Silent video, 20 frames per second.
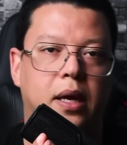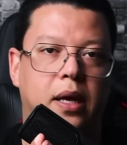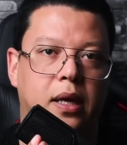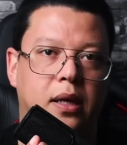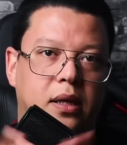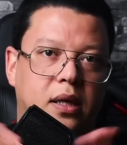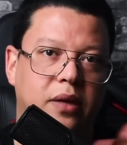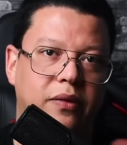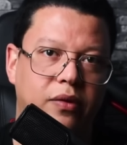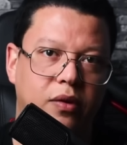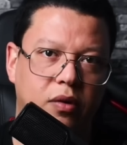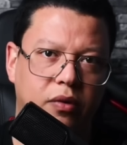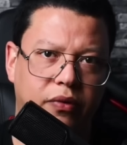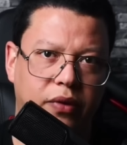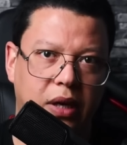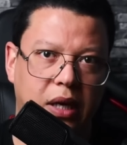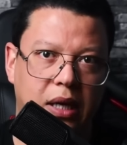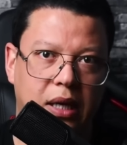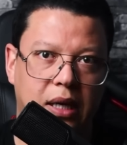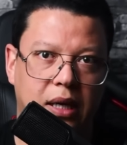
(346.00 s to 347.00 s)
And if you're
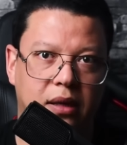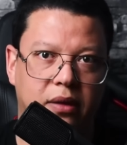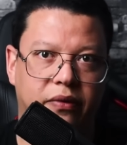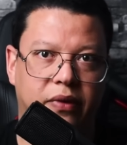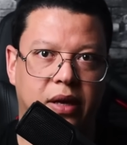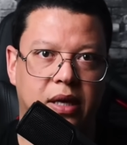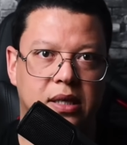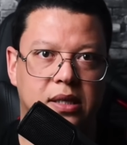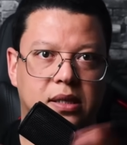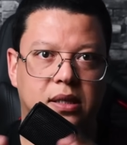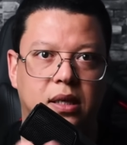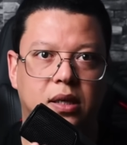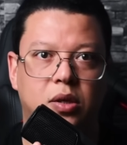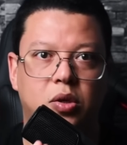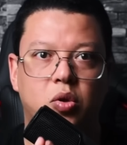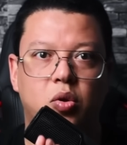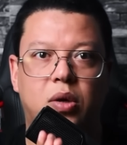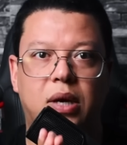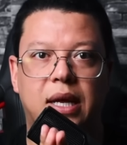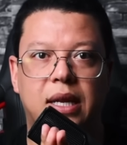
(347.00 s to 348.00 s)
feeling advanced,
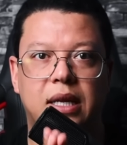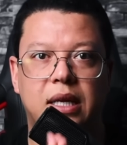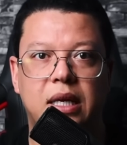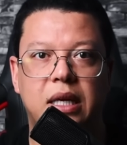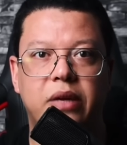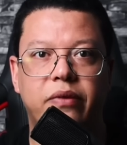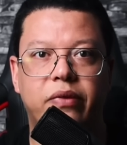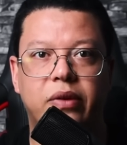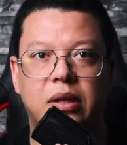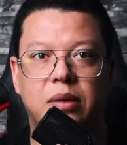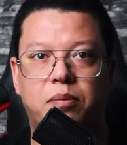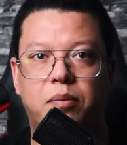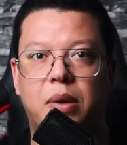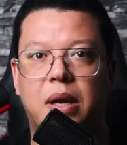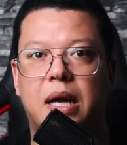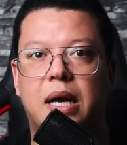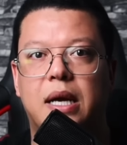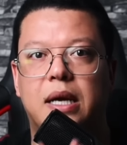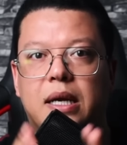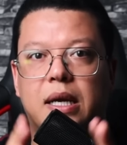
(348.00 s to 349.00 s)
you can even
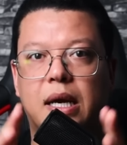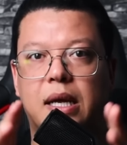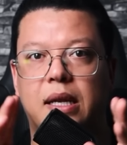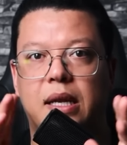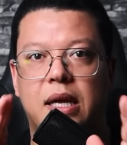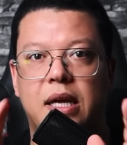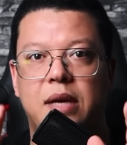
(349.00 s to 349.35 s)
plug an